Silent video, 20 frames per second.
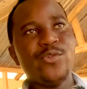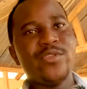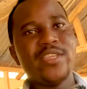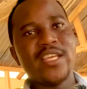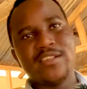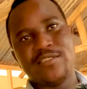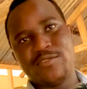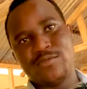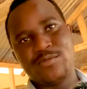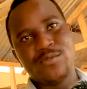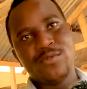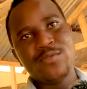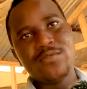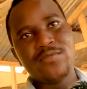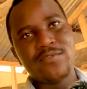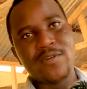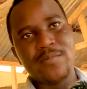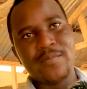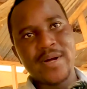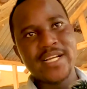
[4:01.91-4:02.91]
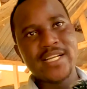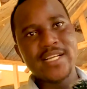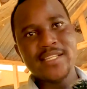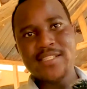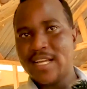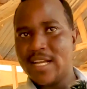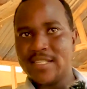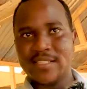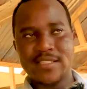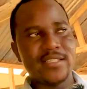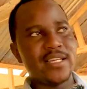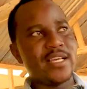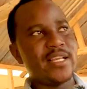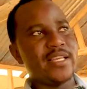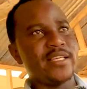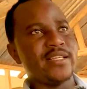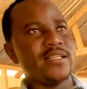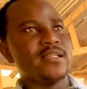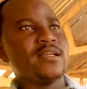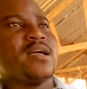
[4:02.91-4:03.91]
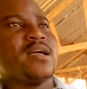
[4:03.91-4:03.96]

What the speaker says: duties to look for market and selling.